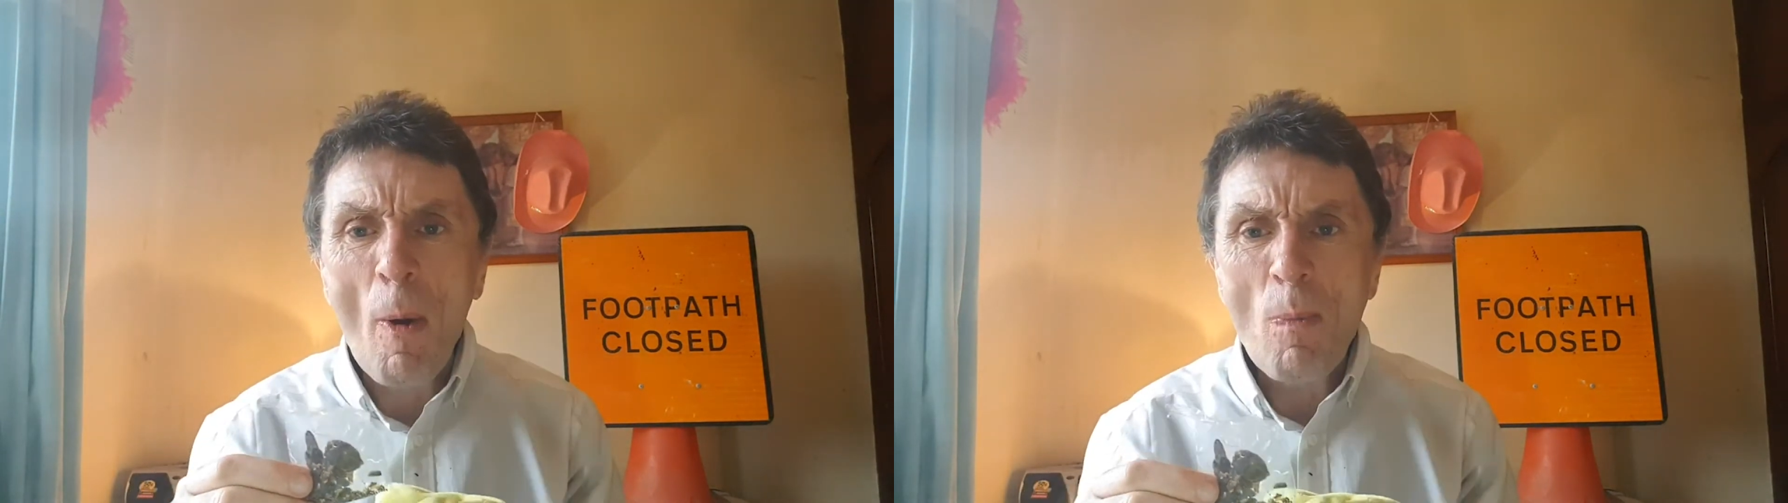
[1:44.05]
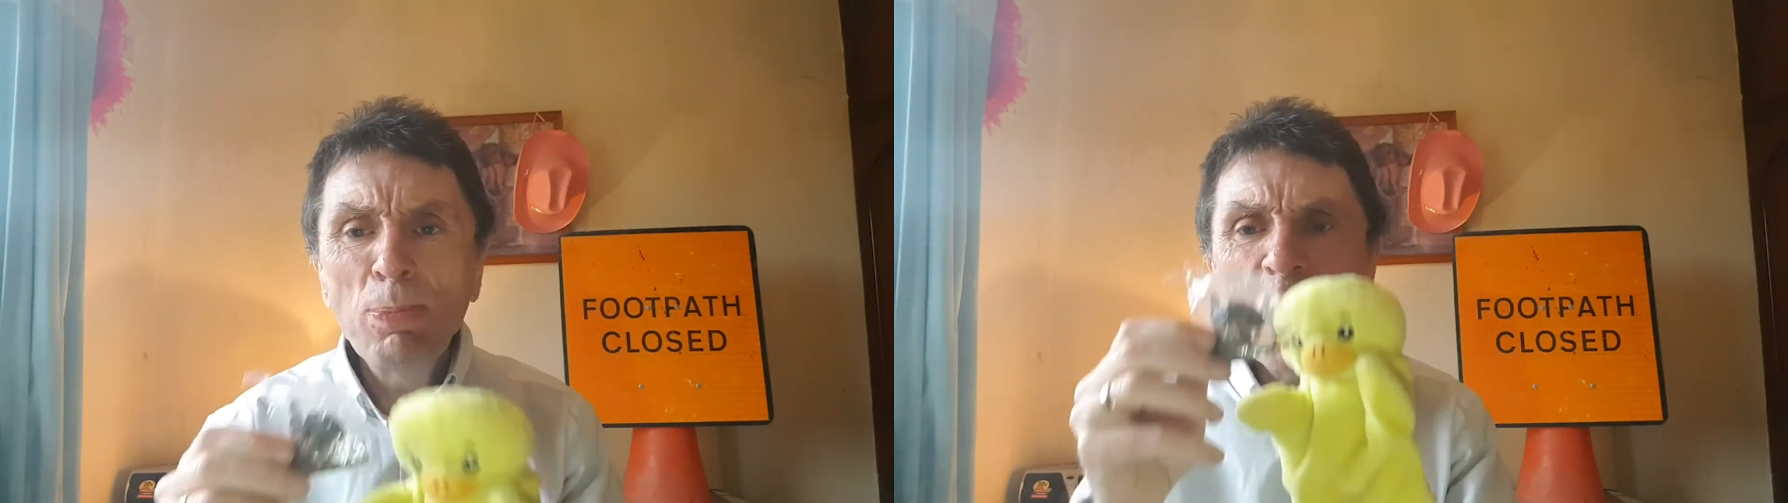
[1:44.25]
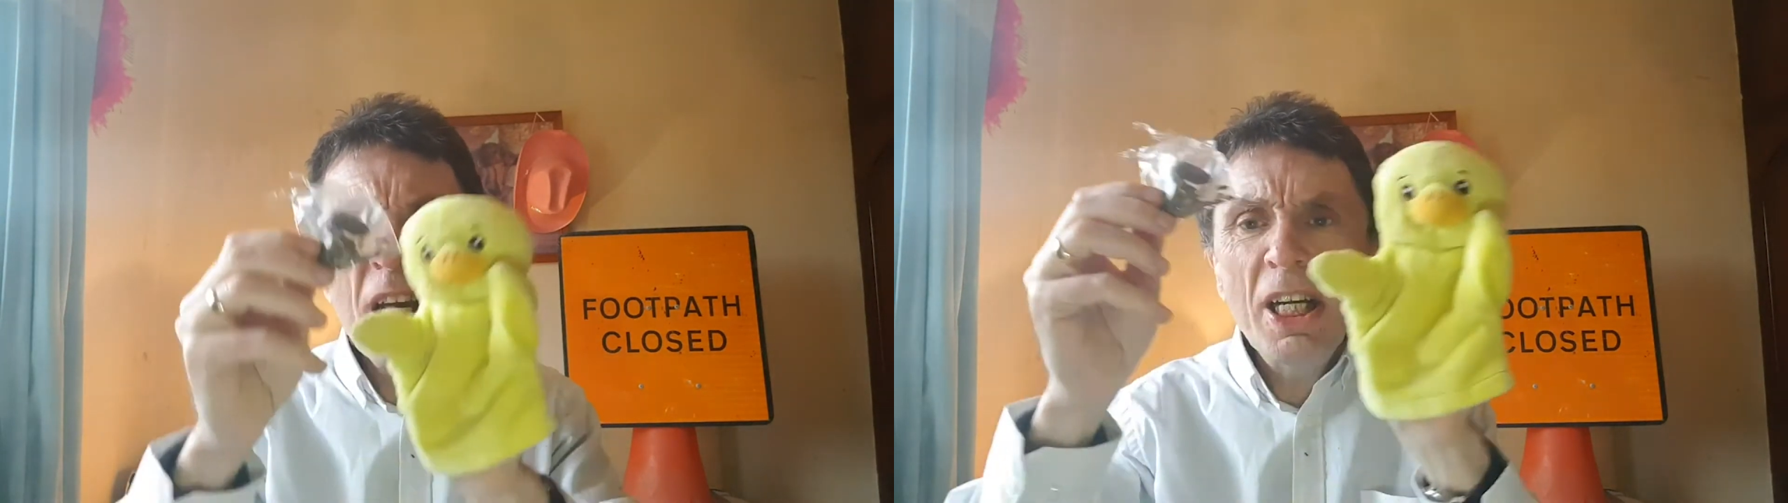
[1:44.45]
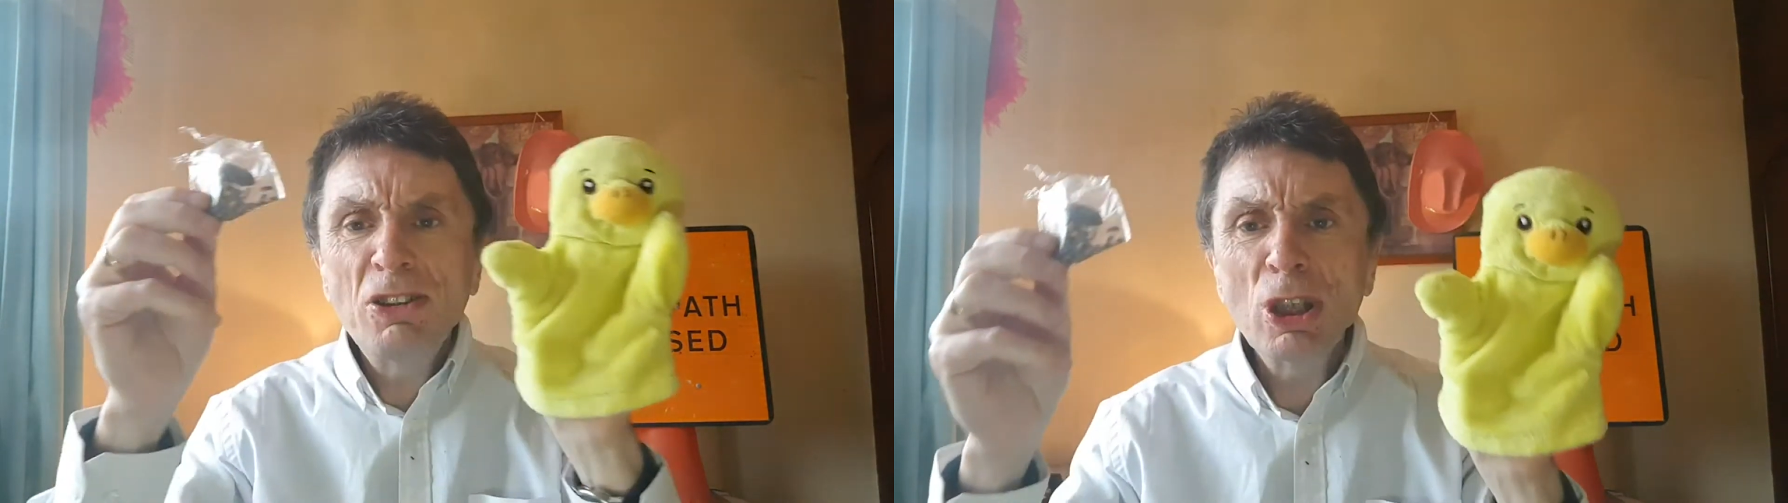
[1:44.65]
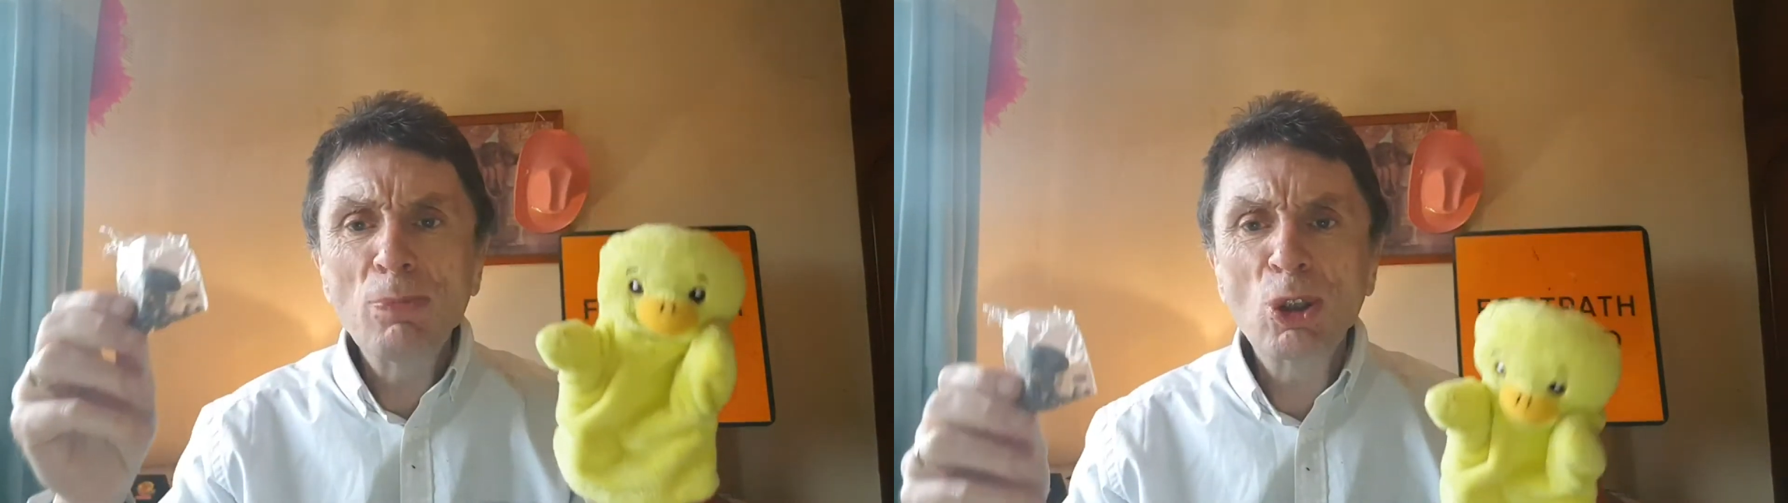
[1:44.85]
Please
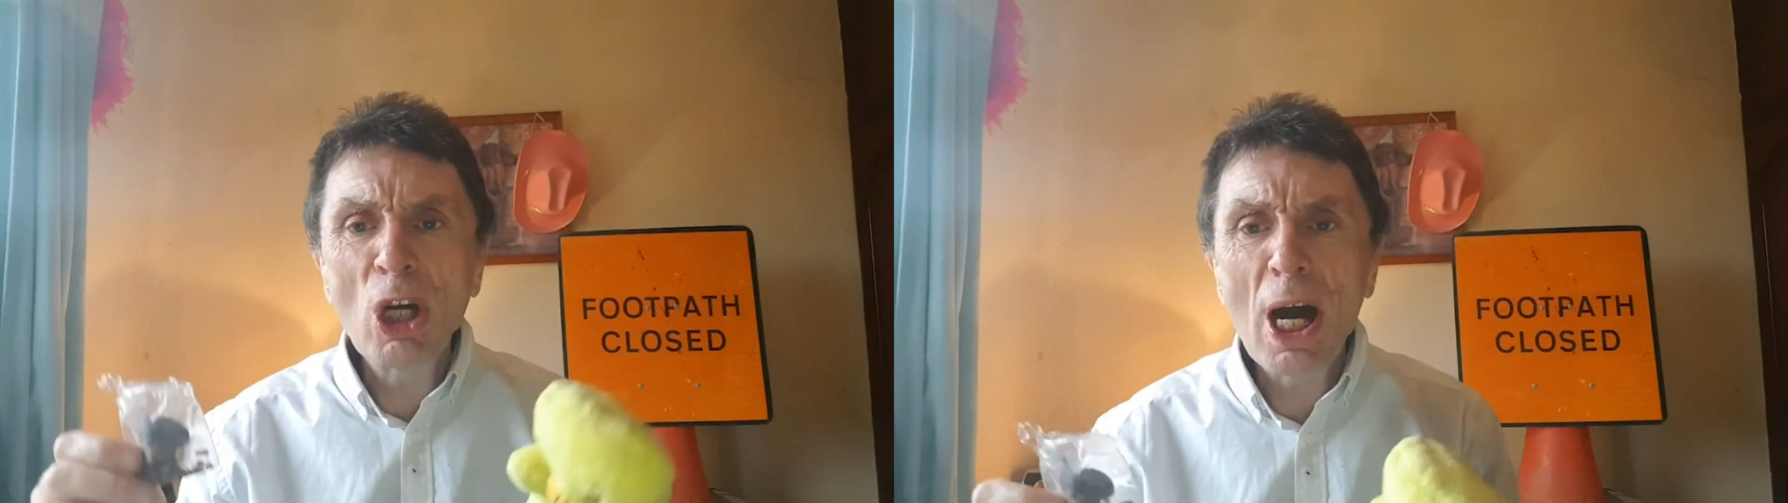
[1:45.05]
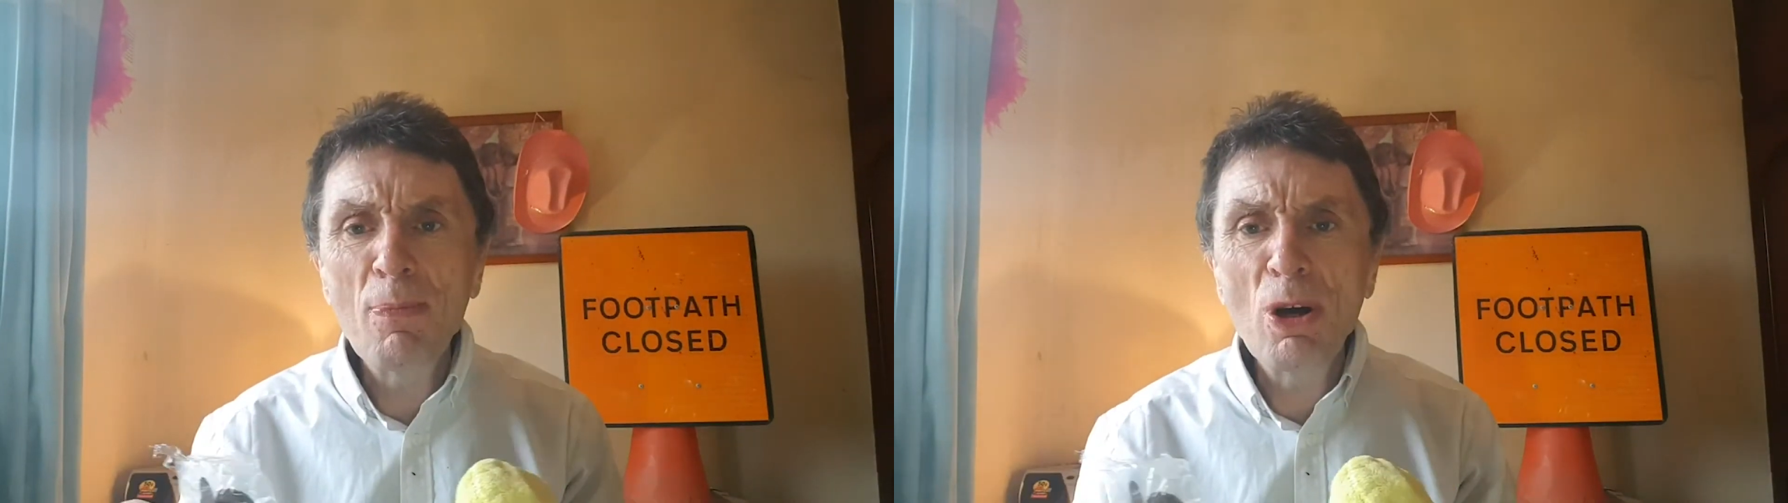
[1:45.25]
subscribe